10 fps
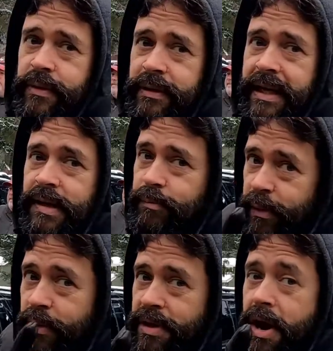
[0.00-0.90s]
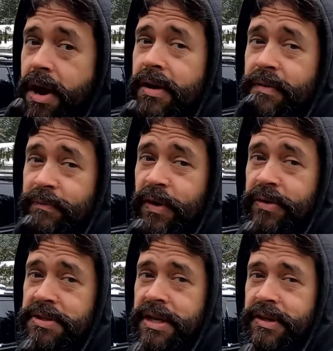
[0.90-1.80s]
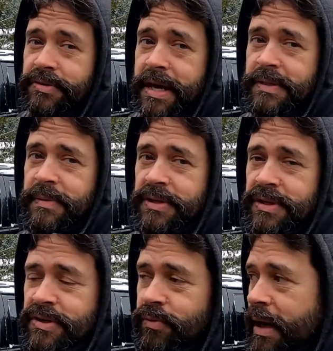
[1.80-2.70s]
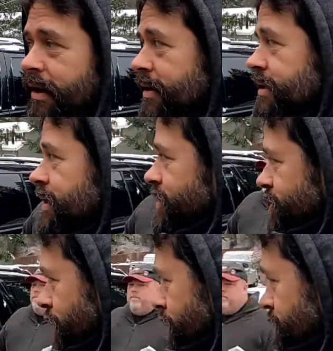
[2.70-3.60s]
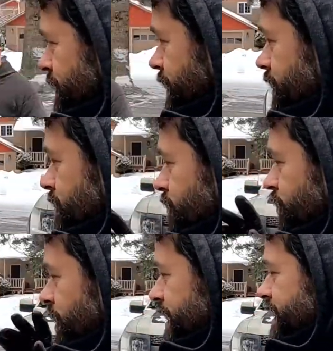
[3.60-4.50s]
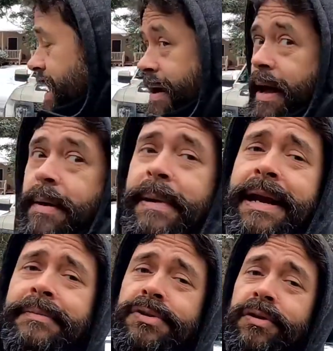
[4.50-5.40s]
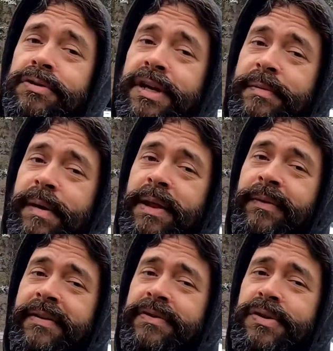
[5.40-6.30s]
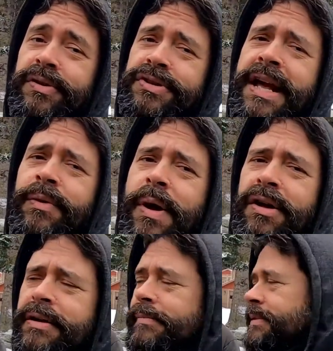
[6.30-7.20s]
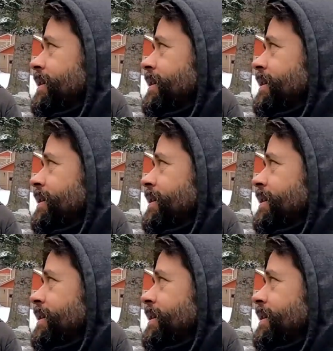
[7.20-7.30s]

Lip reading: related, but we are focusing on the transmission as well. So my name's Uncle Jake, by the way. If you're new to the channel, welcome.